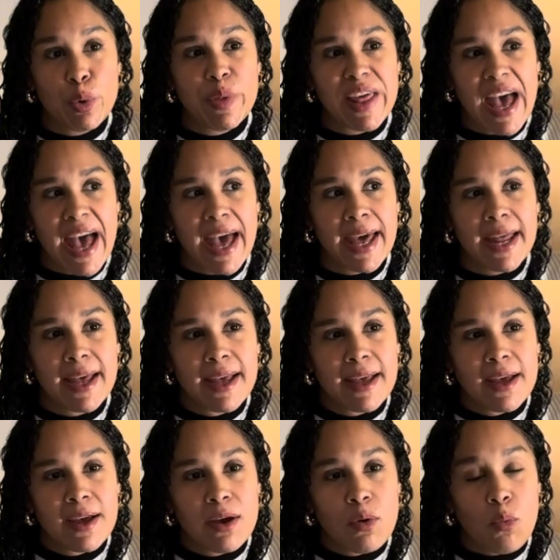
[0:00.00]
that,
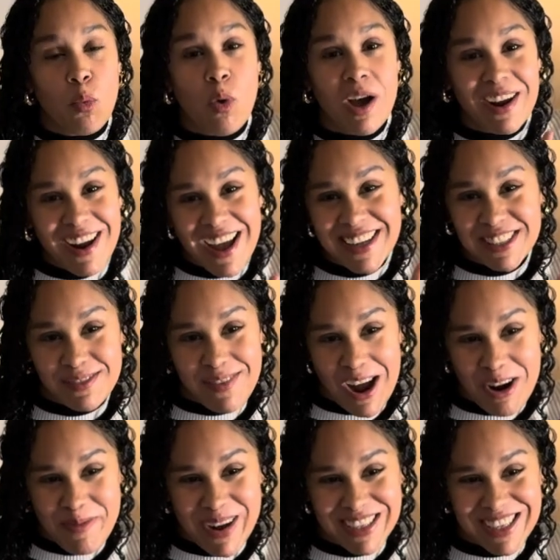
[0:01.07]
one, I had to
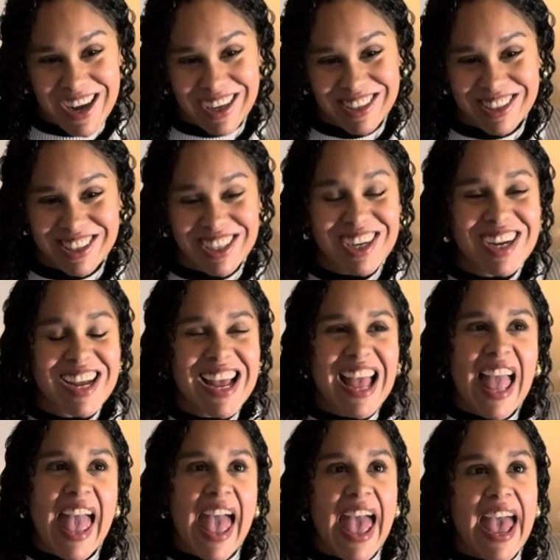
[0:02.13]
fire my doctor,
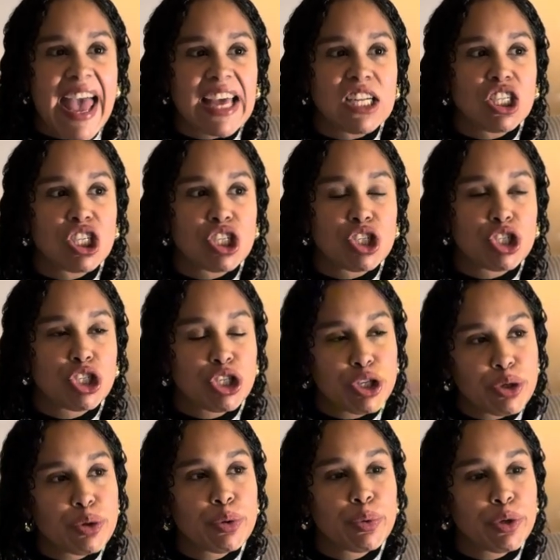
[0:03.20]
and
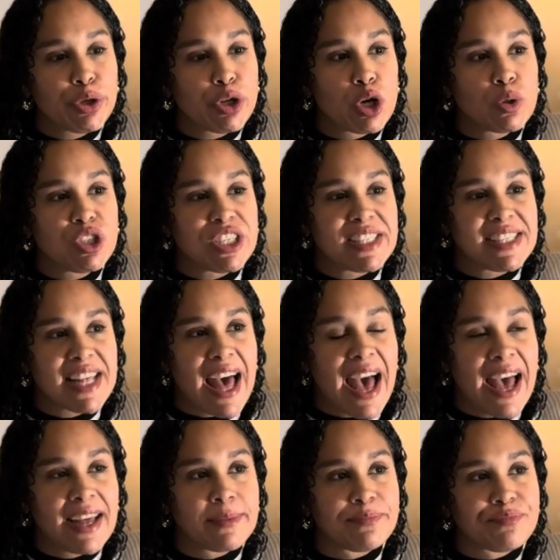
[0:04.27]
two, just
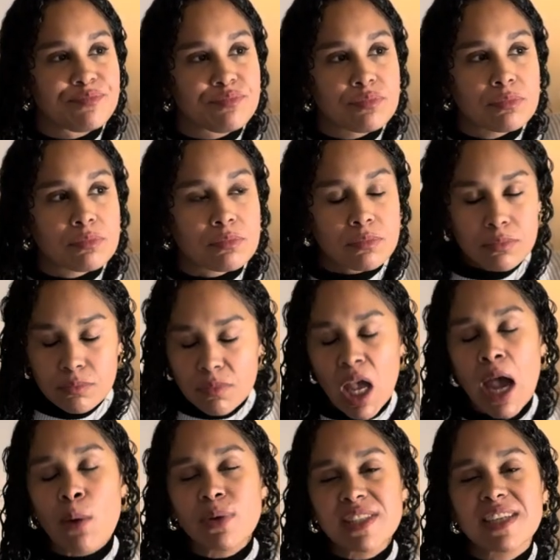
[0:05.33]
that
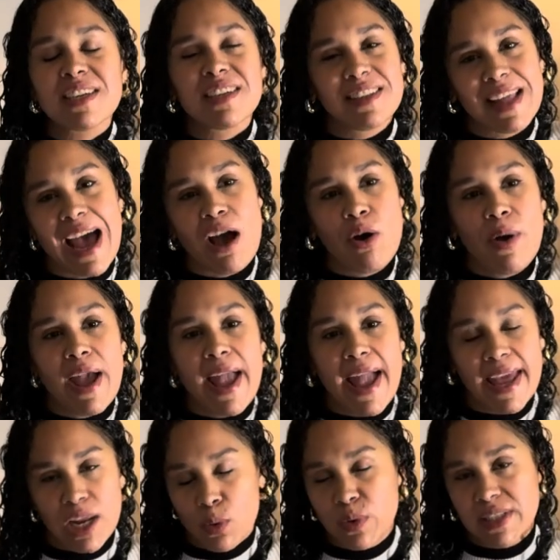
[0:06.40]
I wasn't gonna allow
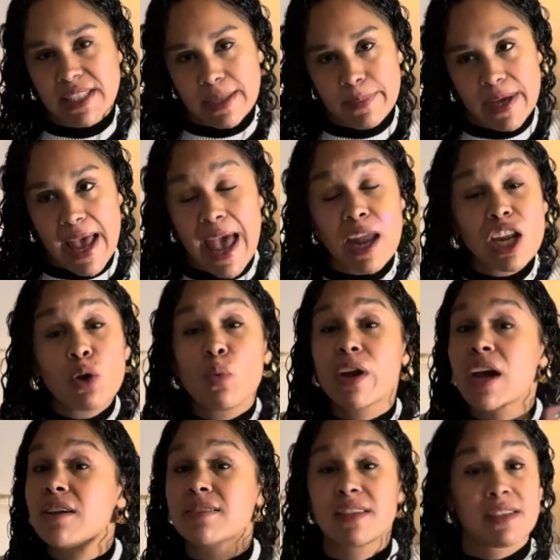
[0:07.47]
anyone
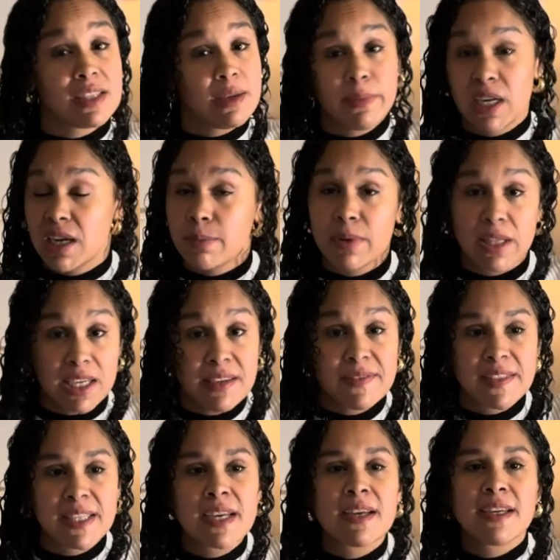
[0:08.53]
else's limiting
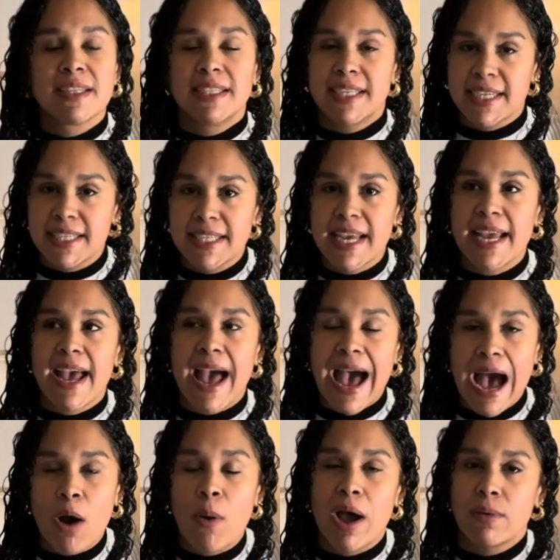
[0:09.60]
beliefs dictate
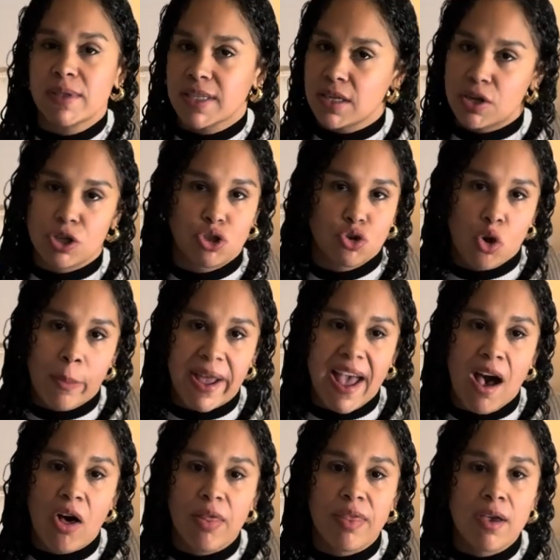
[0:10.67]
how I was gonna control my
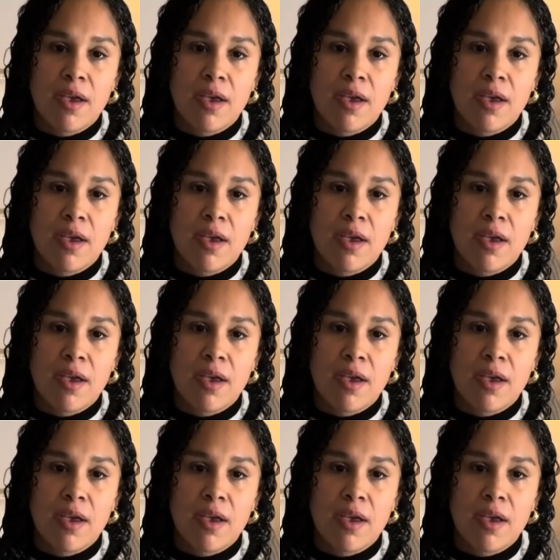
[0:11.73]
health.